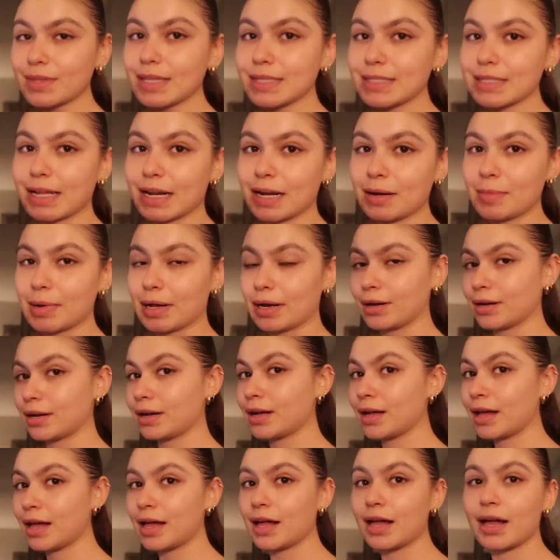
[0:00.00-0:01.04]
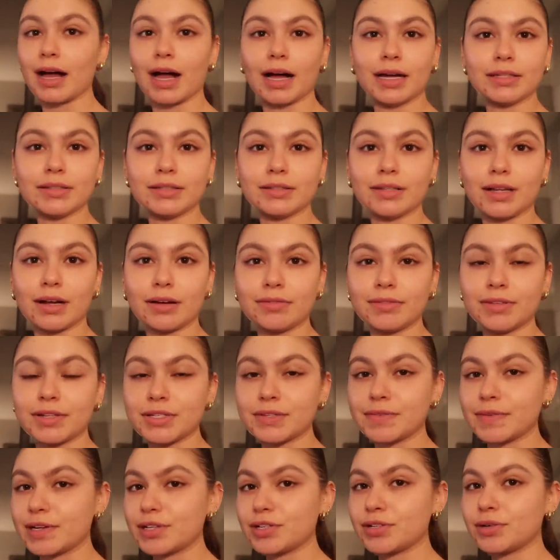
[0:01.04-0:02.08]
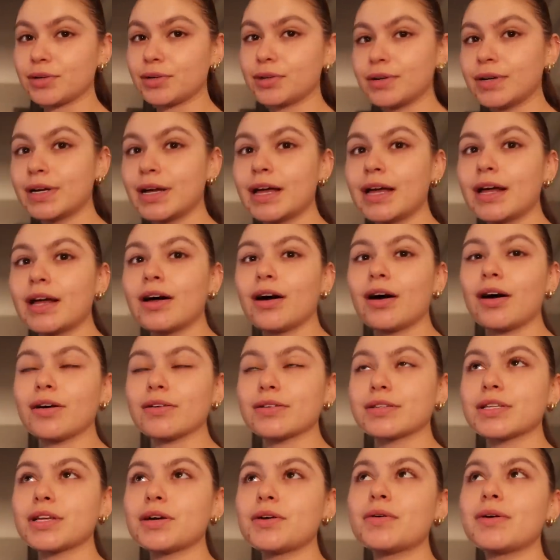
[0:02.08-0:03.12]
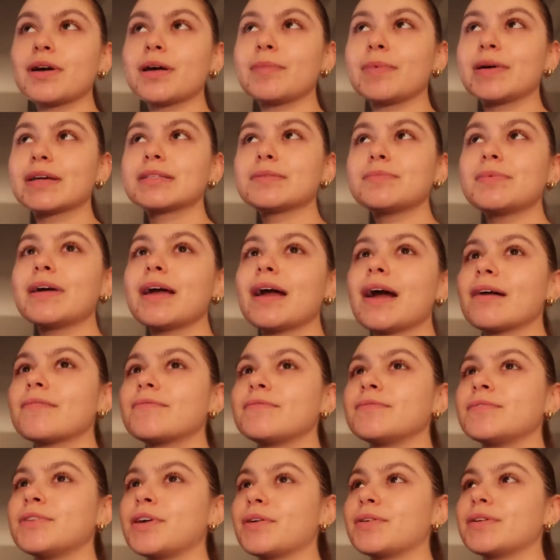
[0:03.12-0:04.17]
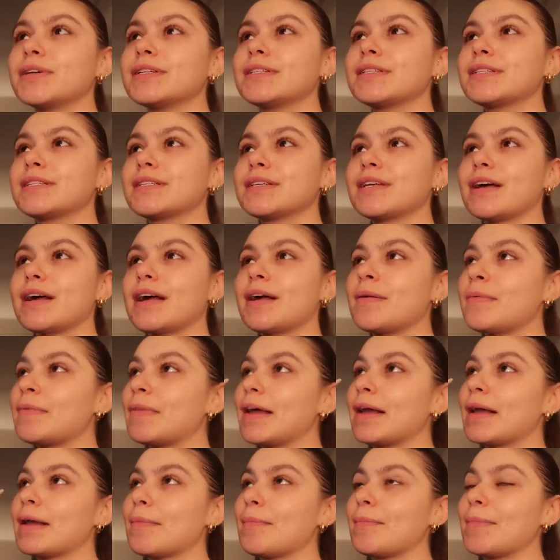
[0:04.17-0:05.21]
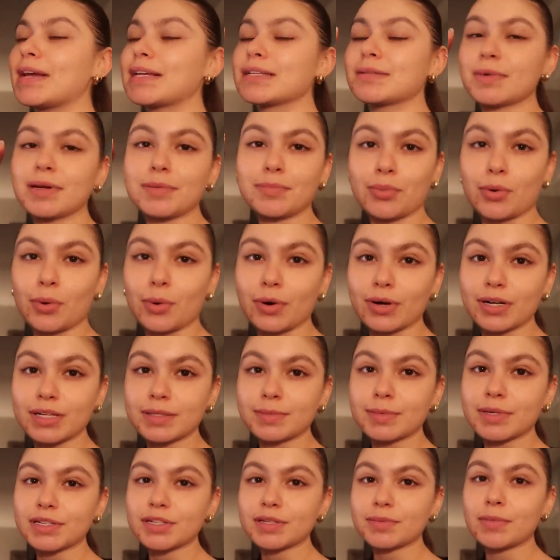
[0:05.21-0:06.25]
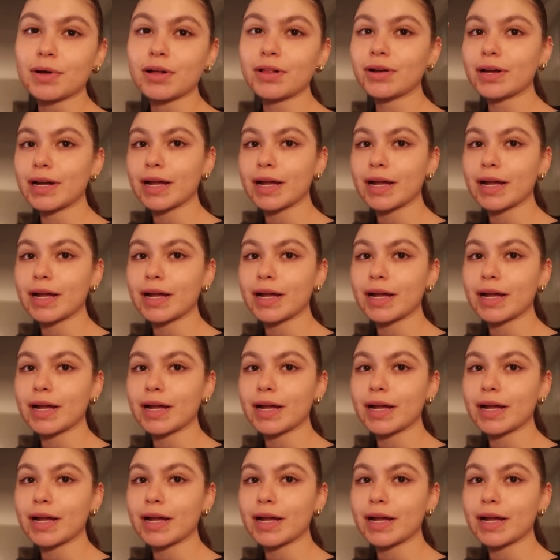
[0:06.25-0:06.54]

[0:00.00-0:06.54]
It's getting better. I love this facial. Also, it makes my, I've noticed it like makes my pores much smaller.